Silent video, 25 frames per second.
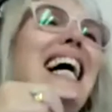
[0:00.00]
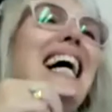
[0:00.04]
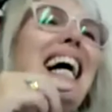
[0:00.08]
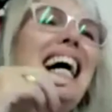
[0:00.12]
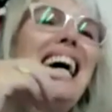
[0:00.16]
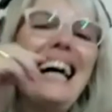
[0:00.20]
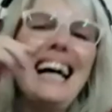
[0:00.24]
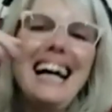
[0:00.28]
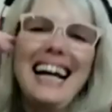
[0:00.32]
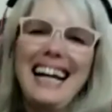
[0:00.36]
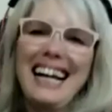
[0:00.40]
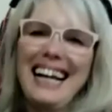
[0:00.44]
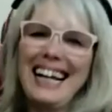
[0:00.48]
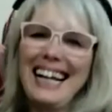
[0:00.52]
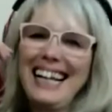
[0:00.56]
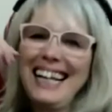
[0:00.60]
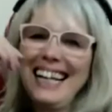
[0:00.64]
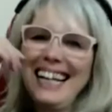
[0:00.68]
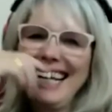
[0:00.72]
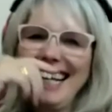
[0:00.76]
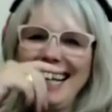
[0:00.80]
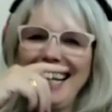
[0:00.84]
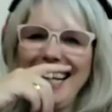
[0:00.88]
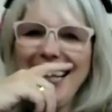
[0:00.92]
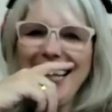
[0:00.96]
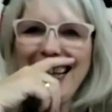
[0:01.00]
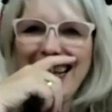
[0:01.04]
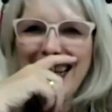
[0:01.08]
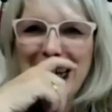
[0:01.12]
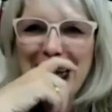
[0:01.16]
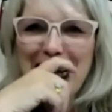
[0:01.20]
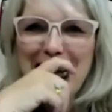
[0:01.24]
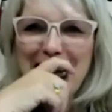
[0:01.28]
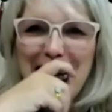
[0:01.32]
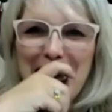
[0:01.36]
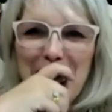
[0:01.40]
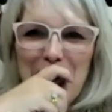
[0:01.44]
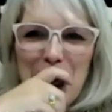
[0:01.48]
got a
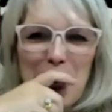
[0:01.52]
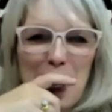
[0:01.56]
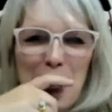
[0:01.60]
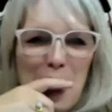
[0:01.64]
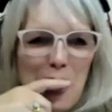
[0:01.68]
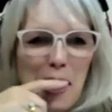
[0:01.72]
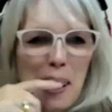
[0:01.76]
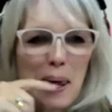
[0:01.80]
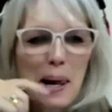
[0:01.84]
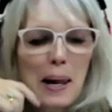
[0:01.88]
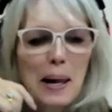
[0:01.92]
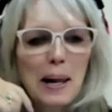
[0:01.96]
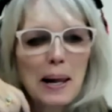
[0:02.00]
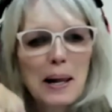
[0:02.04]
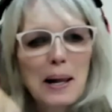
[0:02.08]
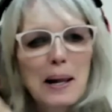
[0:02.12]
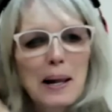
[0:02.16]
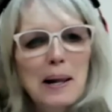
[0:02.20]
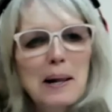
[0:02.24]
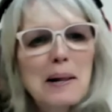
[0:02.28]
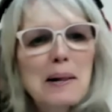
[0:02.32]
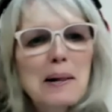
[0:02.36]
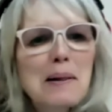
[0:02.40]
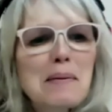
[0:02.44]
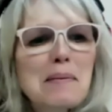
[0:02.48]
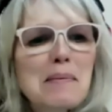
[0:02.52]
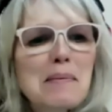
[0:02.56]
revenue raiser rumour